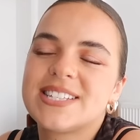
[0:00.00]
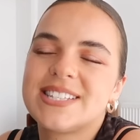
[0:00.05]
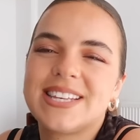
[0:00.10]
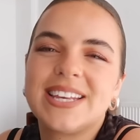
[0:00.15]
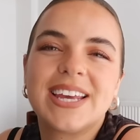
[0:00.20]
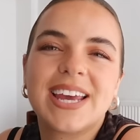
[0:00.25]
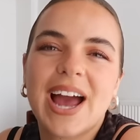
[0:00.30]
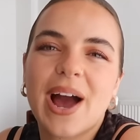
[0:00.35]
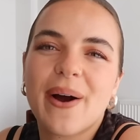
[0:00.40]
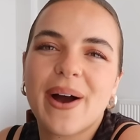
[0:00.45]

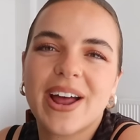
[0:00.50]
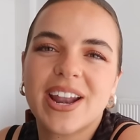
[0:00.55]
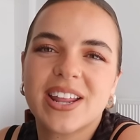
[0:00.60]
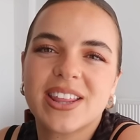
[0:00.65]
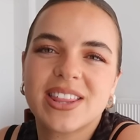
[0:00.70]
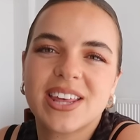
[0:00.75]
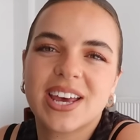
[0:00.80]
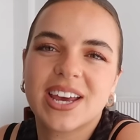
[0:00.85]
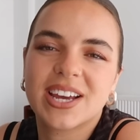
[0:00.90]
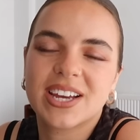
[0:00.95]
seek out
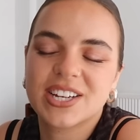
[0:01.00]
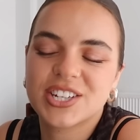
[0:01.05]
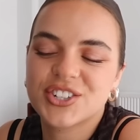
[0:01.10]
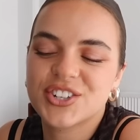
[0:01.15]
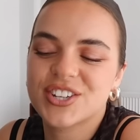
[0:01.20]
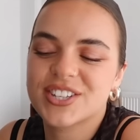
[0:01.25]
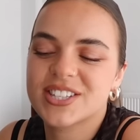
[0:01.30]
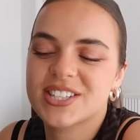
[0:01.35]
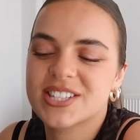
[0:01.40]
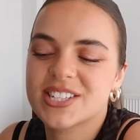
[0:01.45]
anything.
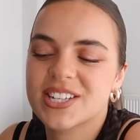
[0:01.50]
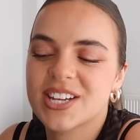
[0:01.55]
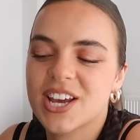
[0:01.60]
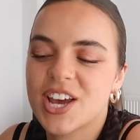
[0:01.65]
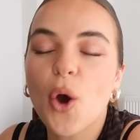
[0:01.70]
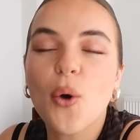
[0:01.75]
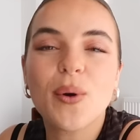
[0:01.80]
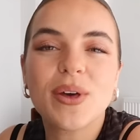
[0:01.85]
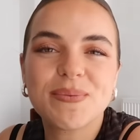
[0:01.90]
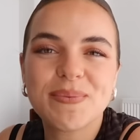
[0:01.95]
Just
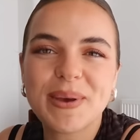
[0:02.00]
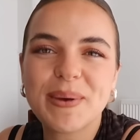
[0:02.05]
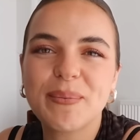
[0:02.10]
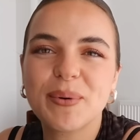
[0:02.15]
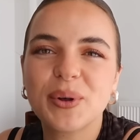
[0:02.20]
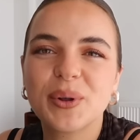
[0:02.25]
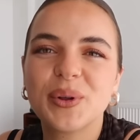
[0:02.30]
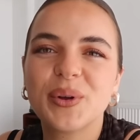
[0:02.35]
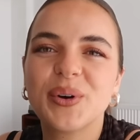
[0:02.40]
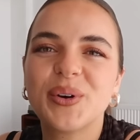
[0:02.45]
go with
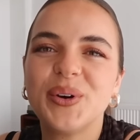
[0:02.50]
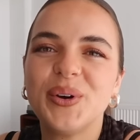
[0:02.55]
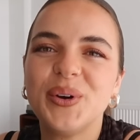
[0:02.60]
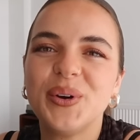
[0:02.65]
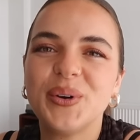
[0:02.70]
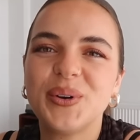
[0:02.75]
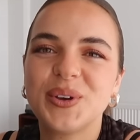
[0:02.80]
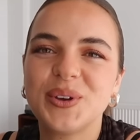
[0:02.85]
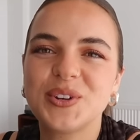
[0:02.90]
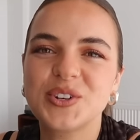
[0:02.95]
people who
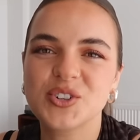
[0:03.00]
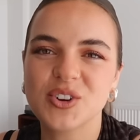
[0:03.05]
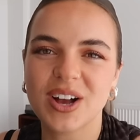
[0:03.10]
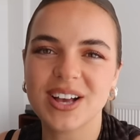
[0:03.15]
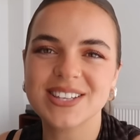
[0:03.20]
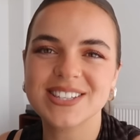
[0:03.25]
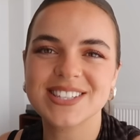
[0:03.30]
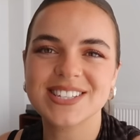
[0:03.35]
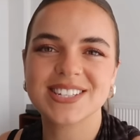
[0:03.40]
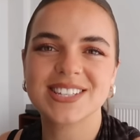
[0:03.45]
you
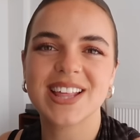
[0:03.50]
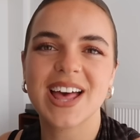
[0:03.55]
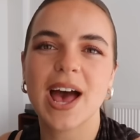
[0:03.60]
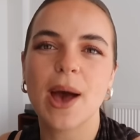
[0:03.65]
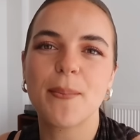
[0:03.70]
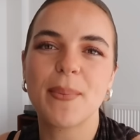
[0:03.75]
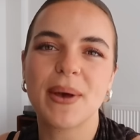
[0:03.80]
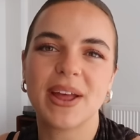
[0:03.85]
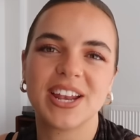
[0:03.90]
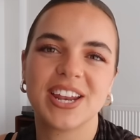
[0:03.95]
trust their
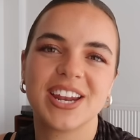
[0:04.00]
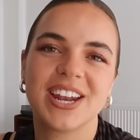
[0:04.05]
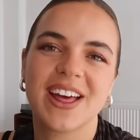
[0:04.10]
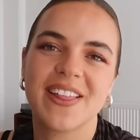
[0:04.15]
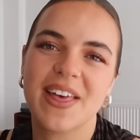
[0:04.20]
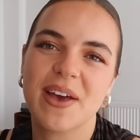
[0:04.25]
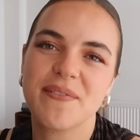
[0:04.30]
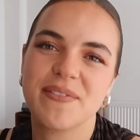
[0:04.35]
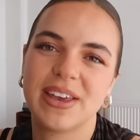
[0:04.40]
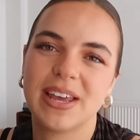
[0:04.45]
opinion
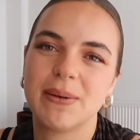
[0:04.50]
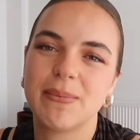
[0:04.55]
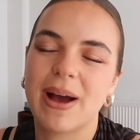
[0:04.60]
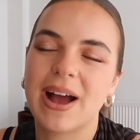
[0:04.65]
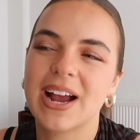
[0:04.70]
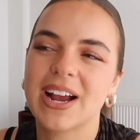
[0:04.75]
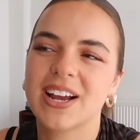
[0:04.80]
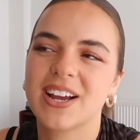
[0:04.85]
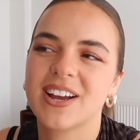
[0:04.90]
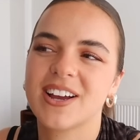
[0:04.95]
and their
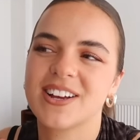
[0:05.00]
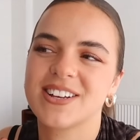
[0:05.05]
feedback,